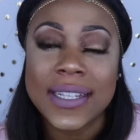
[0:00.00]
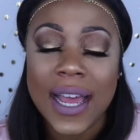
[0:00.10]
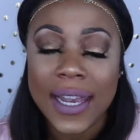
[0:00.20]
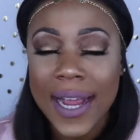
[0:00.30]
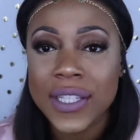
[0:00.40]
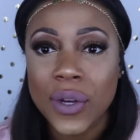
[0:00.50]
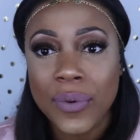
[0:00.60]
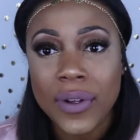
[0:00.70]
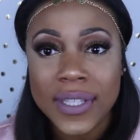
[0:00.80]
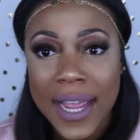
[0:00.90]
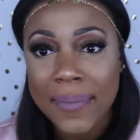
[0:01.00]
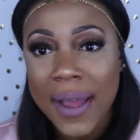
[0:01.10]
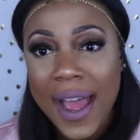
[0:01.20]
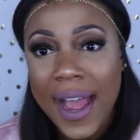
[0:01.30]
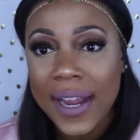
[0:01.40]
I like to rotate
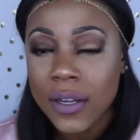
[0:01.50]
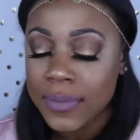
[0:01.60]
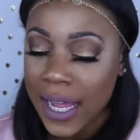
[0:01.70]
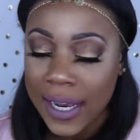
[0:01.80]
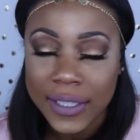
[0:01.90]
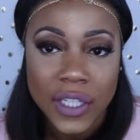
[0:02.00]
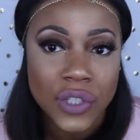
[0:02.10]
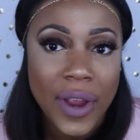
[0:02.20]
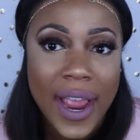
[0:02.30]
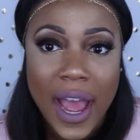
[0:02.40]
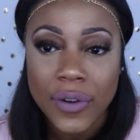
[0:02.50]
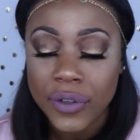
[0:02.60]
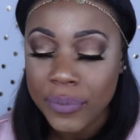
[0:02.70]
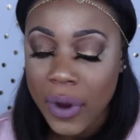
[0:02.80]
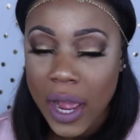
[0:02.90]
my items. I like to try out
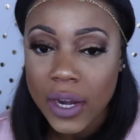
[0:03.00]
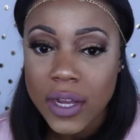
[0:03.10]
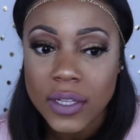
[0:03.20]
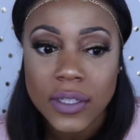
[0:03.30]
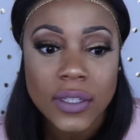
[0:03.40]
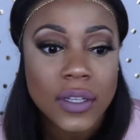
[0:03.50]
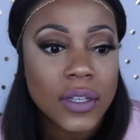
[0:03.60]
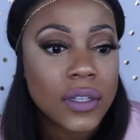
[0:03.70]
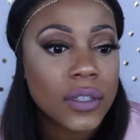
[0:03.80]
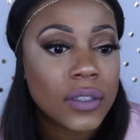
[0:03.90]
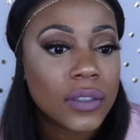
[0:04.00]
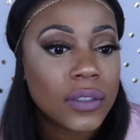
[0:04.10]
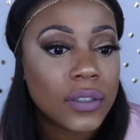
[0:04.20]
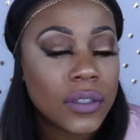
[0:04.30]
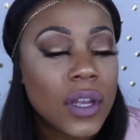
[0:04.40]
new products.
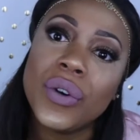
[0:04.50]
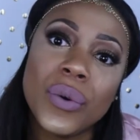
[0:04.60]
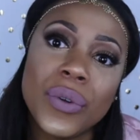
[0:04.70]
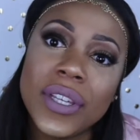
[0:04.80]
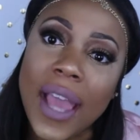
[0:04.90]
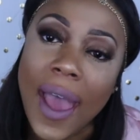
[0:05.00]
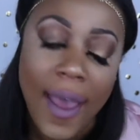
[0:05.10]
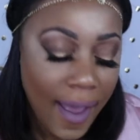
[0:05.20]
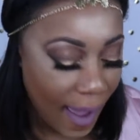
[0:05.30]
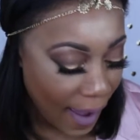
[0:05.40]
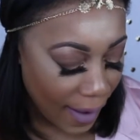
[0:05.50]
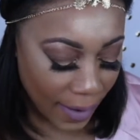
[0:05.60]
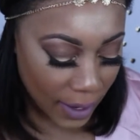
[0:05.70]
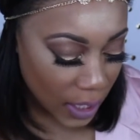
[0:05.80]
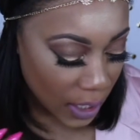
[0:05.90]
So yeah,
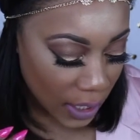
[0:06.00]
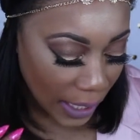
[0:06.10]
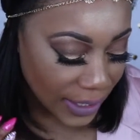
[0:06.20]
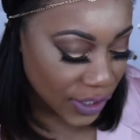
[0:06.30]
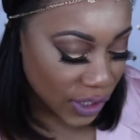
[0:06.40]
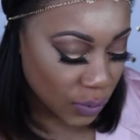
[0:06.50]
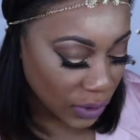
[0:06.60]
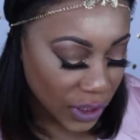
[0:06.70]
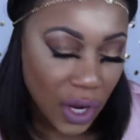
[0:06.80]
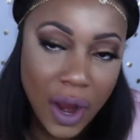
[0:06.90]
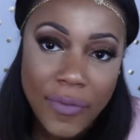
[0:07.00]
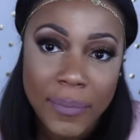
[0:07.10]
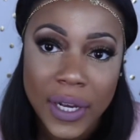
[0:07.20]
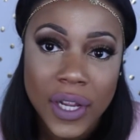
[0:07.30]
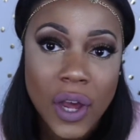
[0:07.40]
it's just really hard for
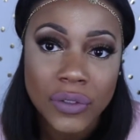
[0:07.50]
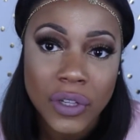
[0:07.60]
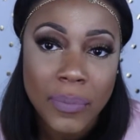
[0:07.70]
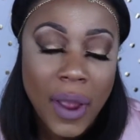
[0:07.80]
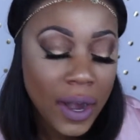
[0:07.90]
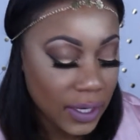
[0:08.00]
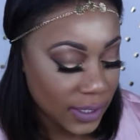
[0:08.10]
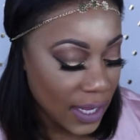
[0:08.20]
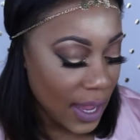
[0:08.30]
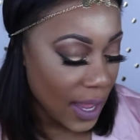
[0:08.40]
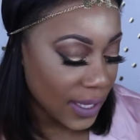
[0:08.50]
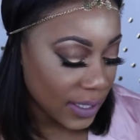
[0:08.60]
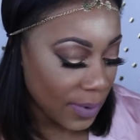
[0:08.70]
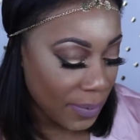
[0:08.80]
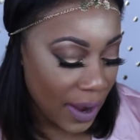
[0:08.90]
me to go through the products. And
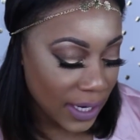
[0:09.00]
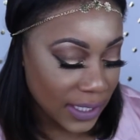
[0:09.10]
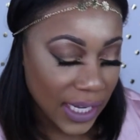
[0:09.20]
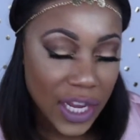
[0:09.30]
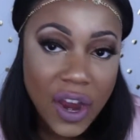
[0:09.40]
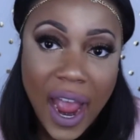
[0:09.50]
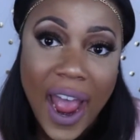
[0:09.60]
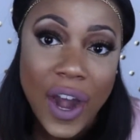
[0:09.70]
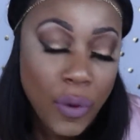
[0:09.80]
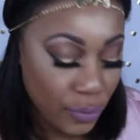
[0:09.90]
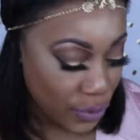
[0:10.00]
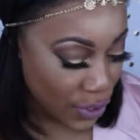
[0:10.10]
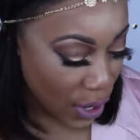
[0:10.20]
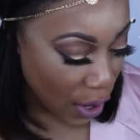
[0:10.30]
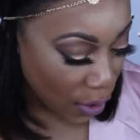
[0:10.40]
some of the products in here, I
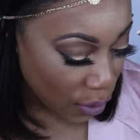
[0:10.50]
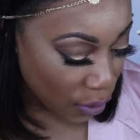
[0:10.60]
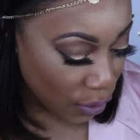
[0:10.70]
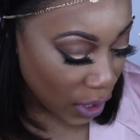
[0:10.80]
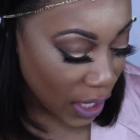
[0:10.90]
don't know